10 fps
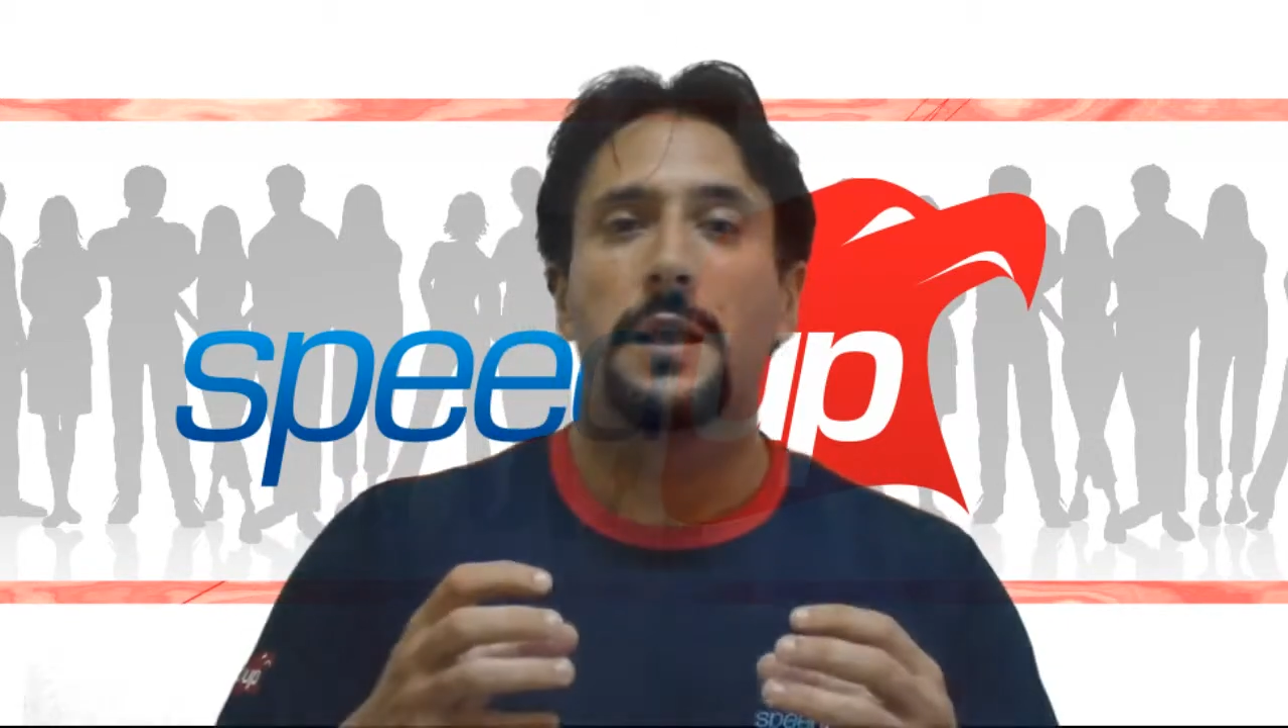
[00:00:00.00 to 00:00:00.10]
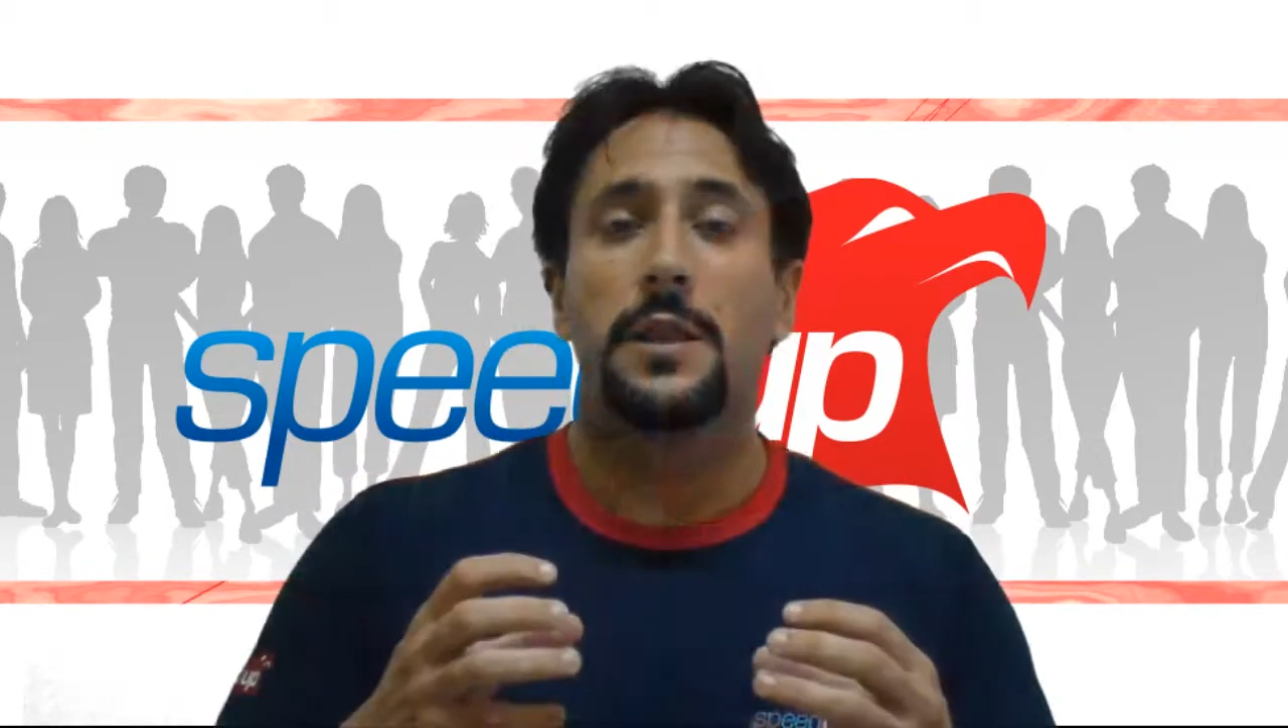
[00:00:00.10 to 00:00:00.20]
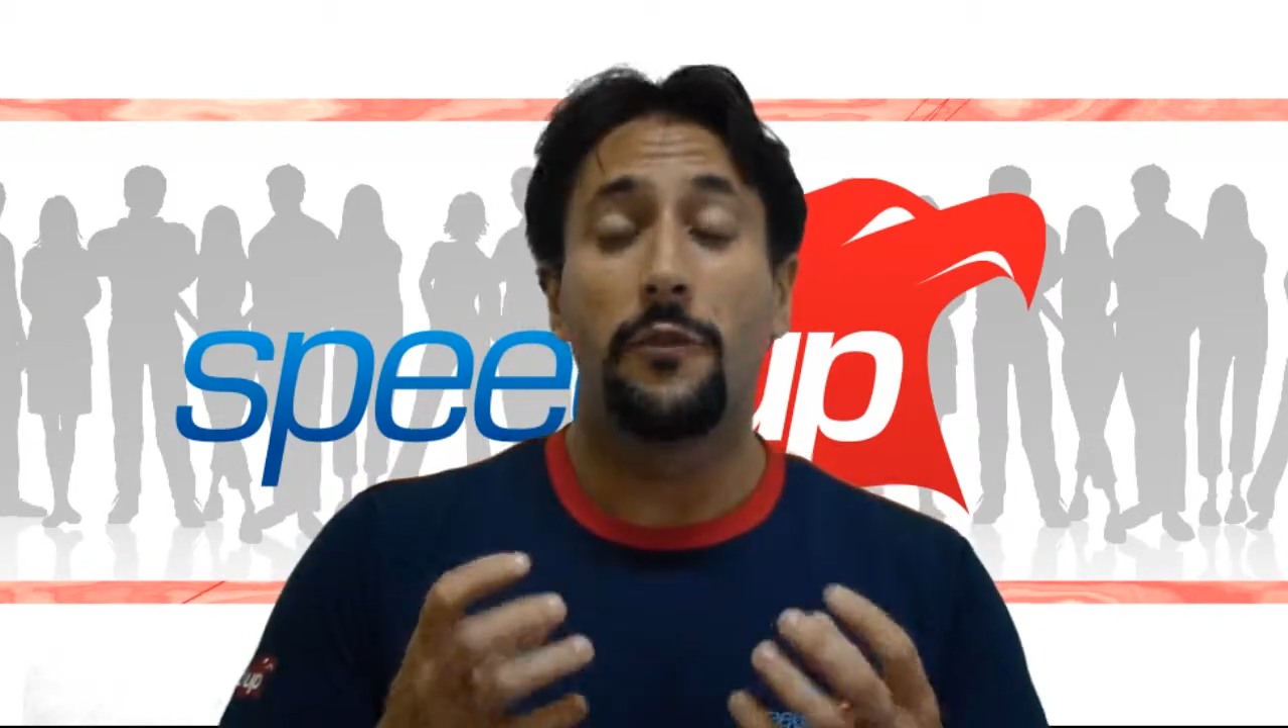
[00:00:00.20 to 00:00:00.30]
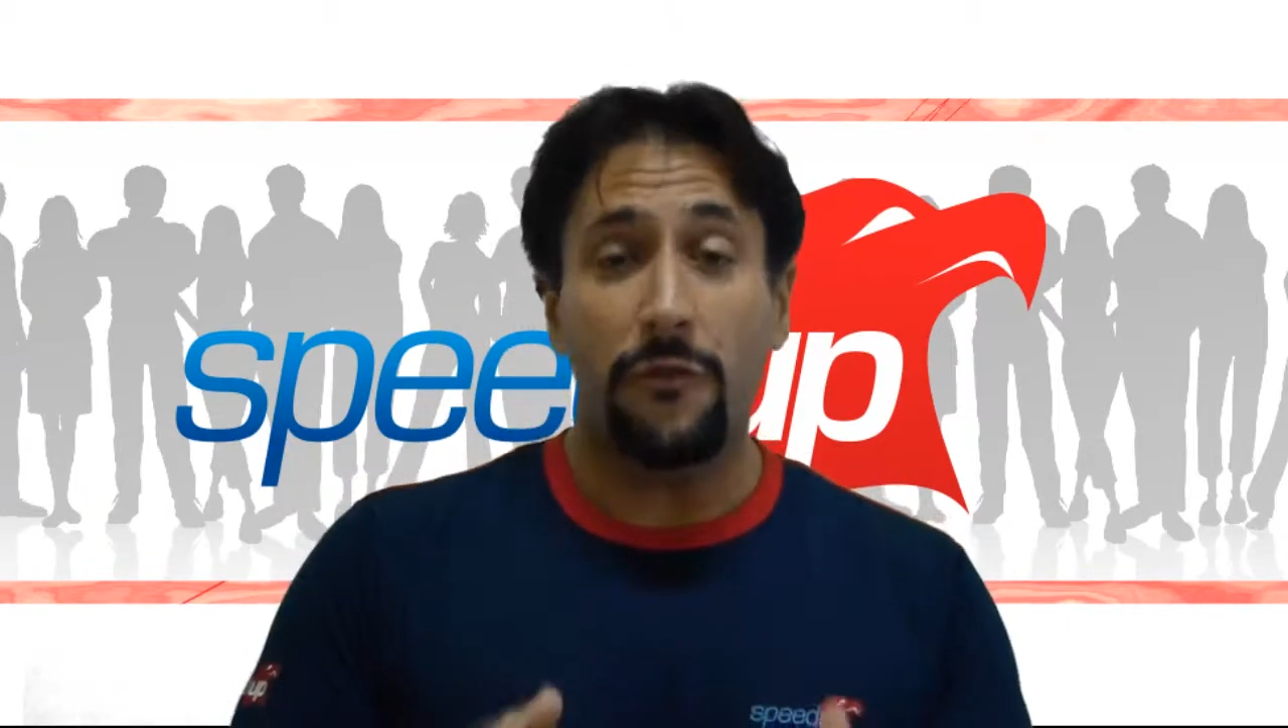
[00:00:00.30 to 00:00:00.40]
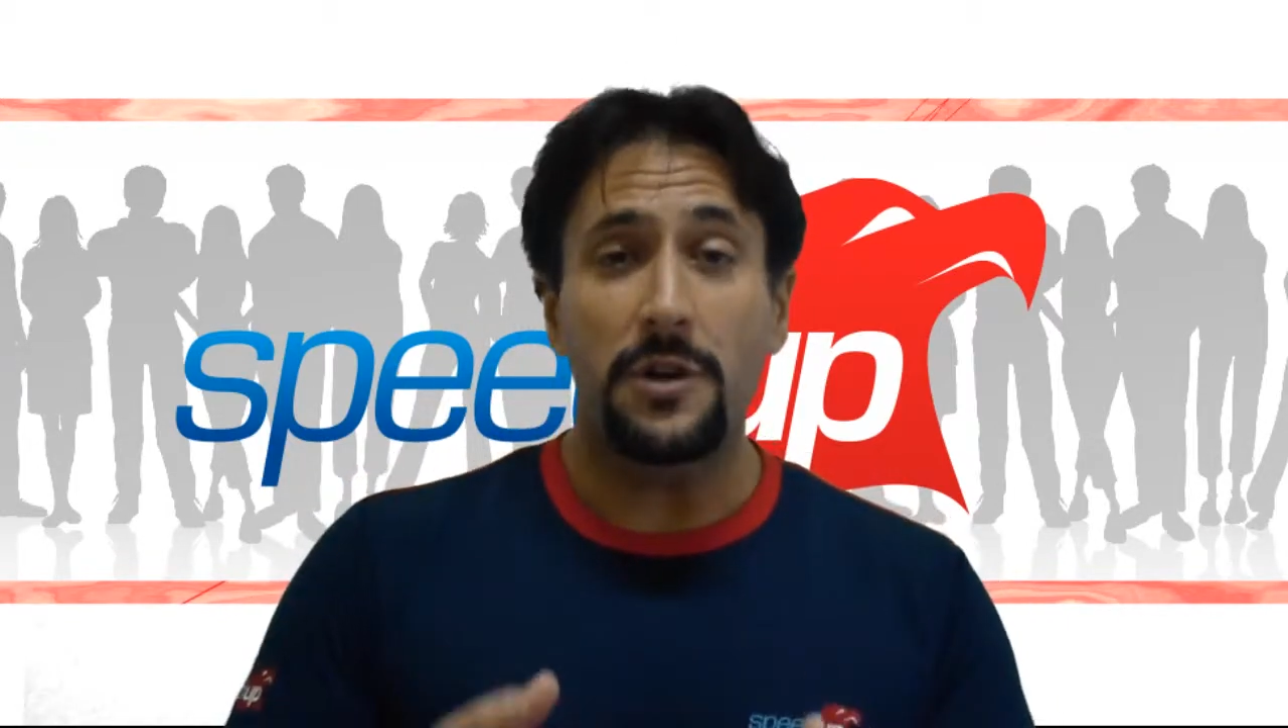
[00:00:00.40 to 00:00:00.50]

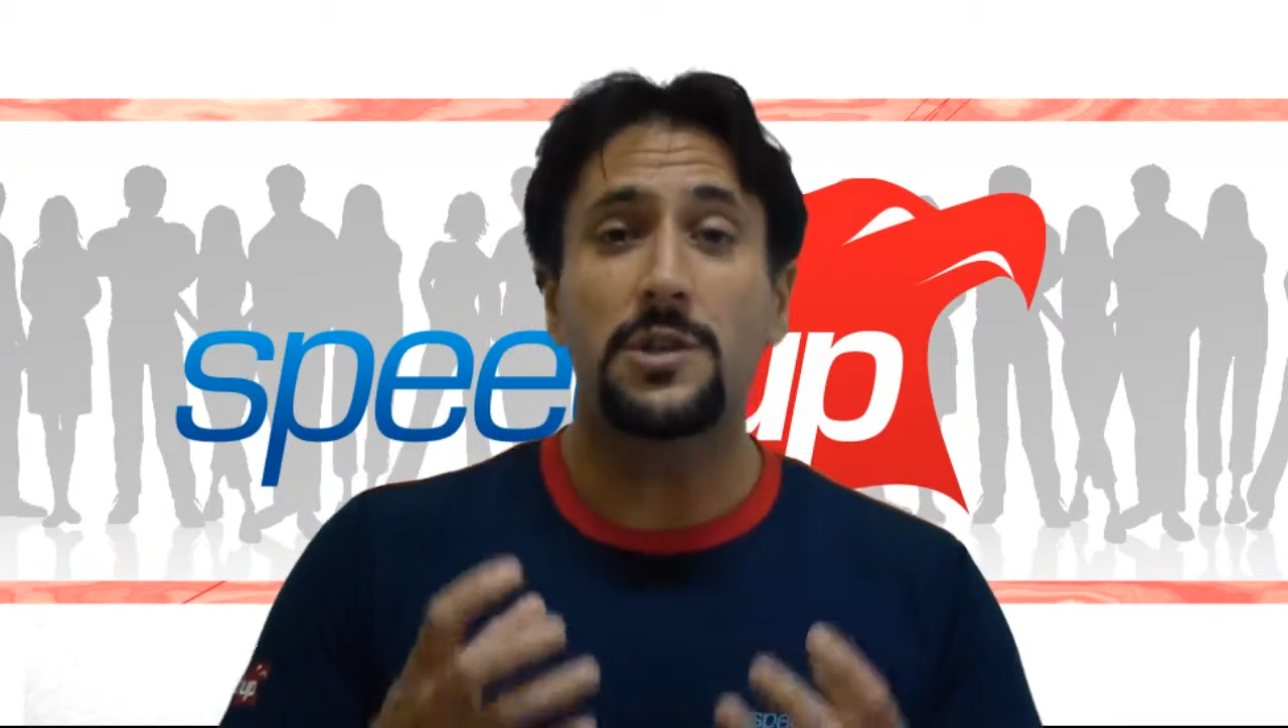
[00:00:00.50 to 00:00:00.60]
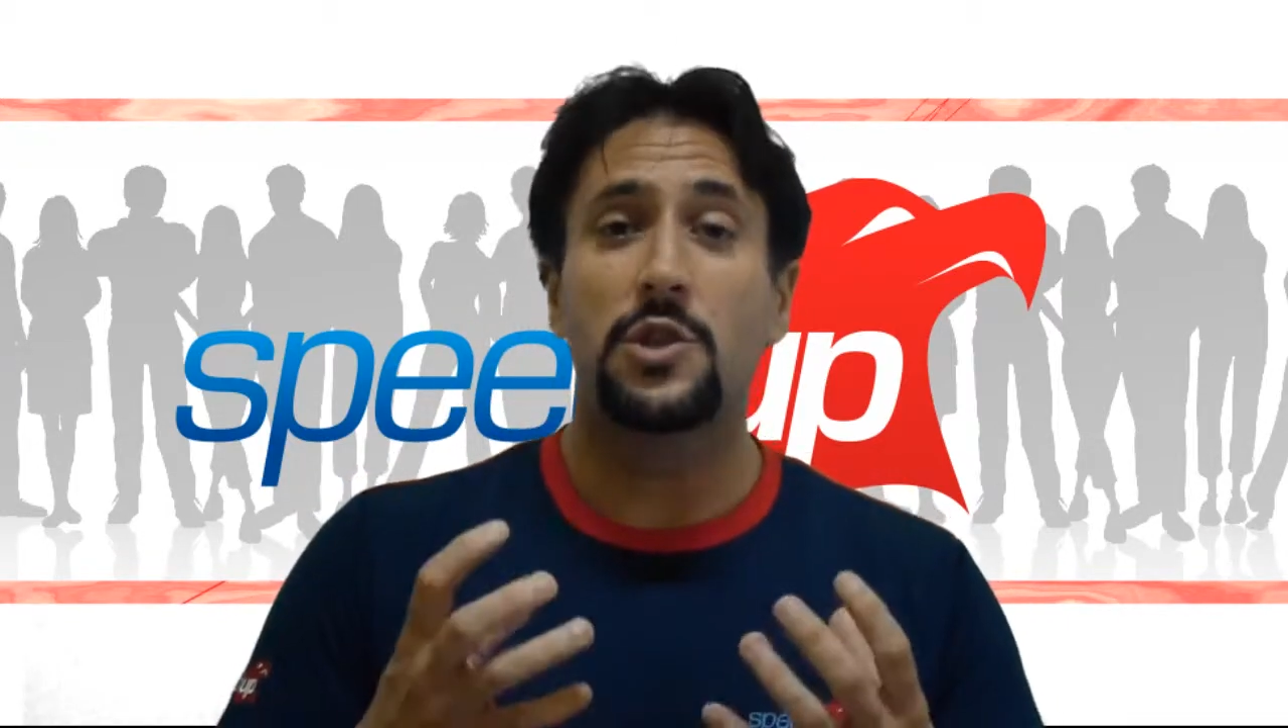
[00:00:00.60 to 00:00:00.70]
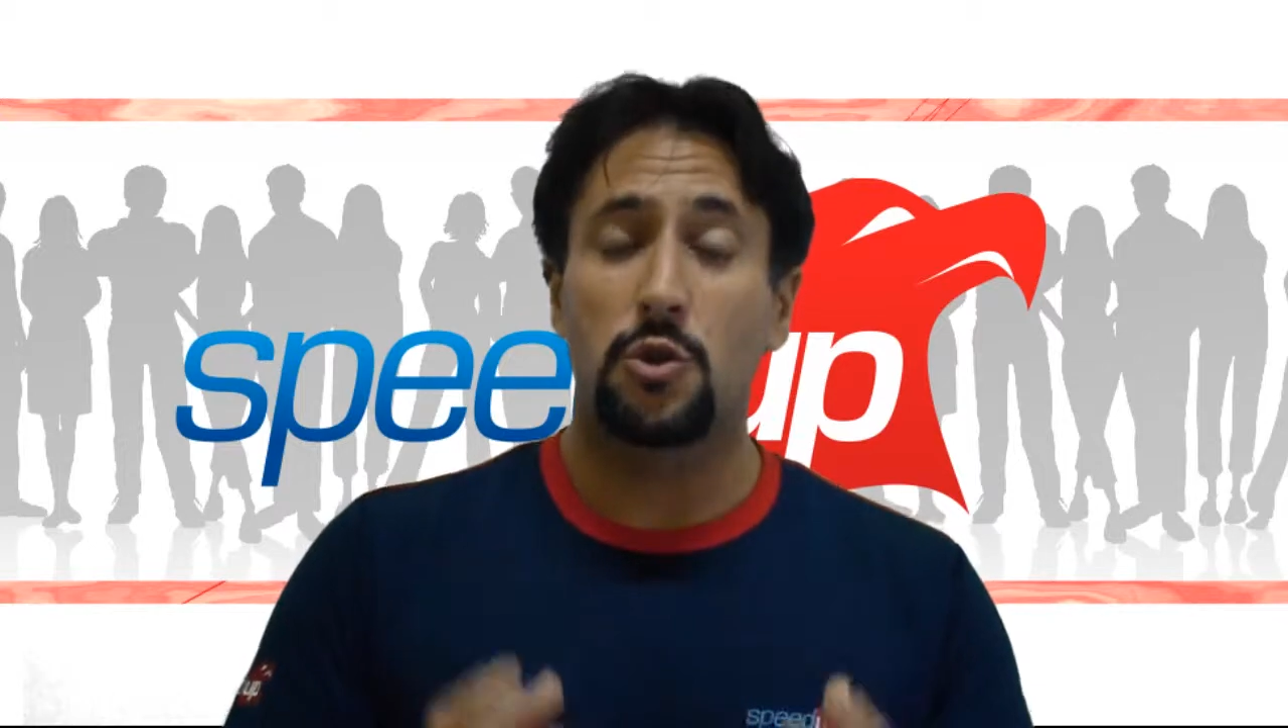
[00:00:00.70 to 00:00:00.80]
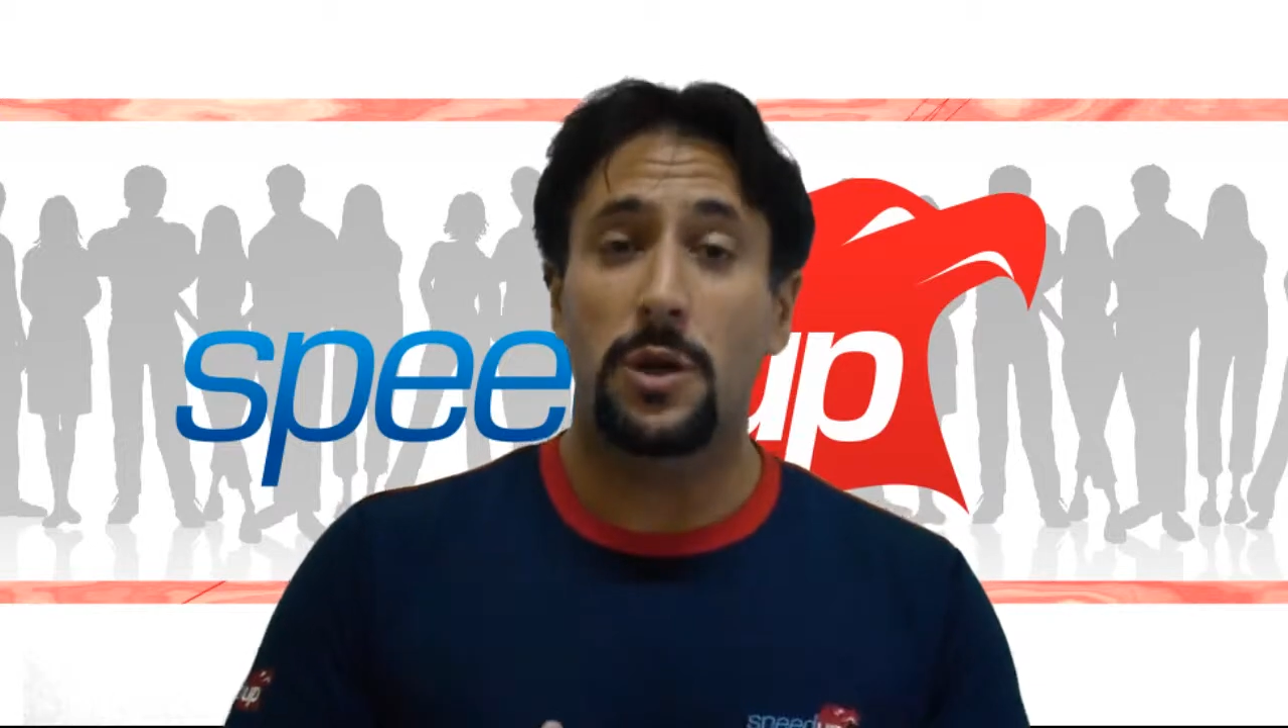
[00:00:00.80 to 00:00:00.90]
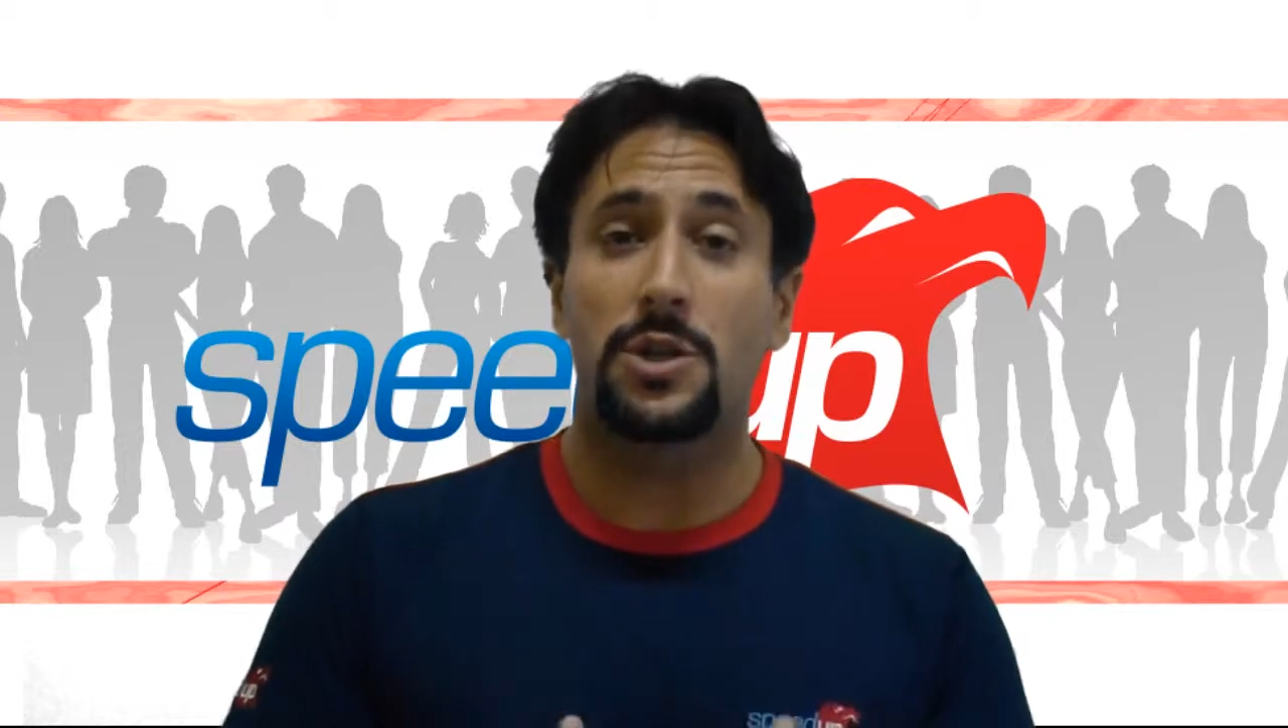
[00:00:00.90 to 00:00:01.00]
The
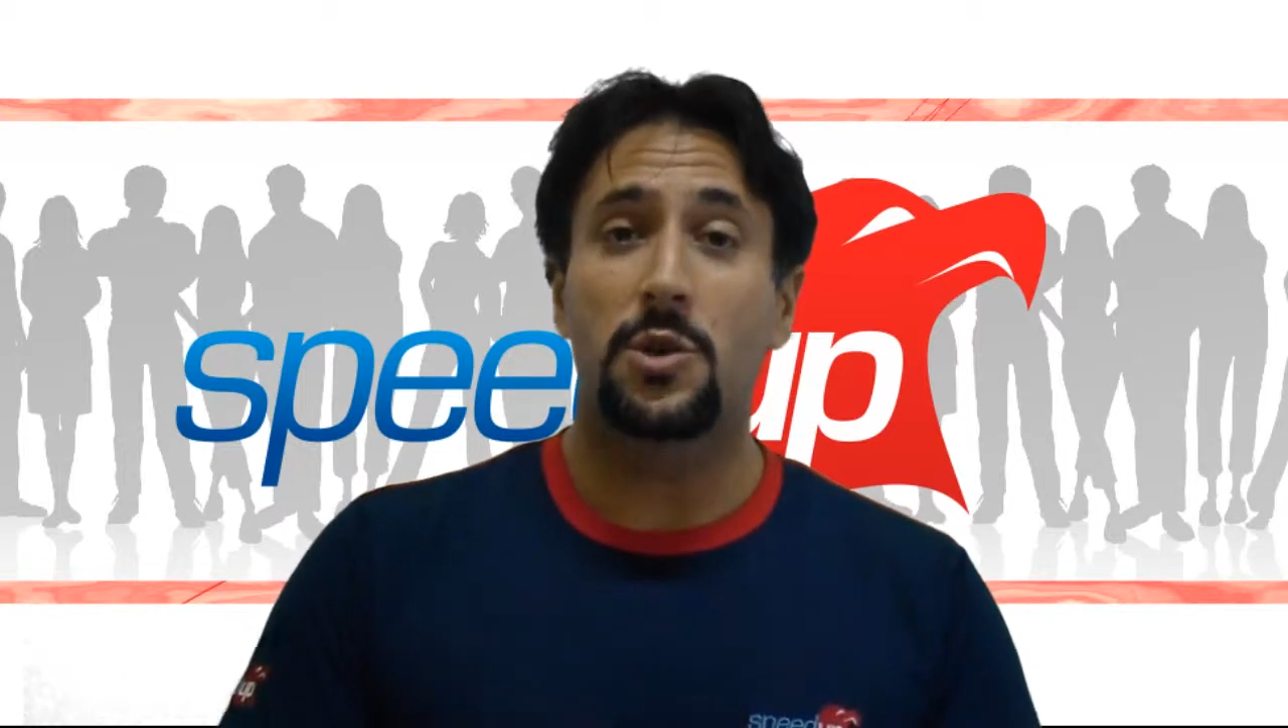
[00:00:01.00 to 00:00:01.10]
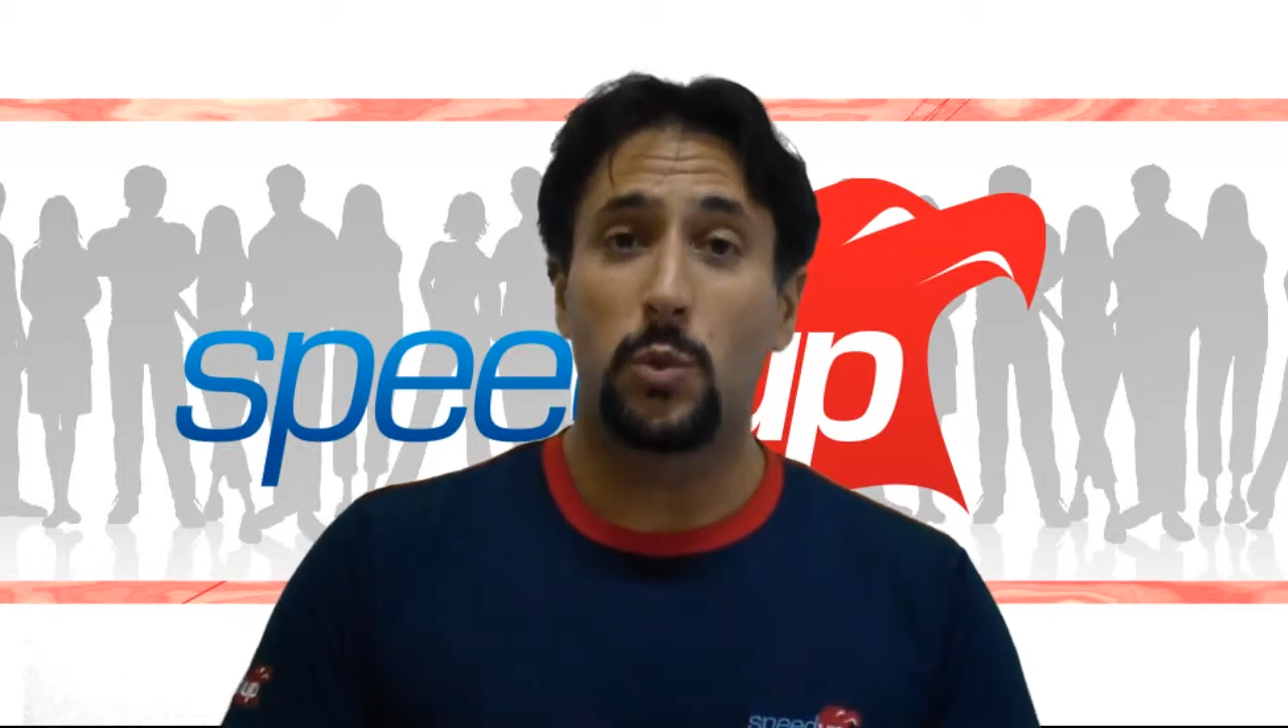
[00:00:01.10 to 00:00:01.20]
first structure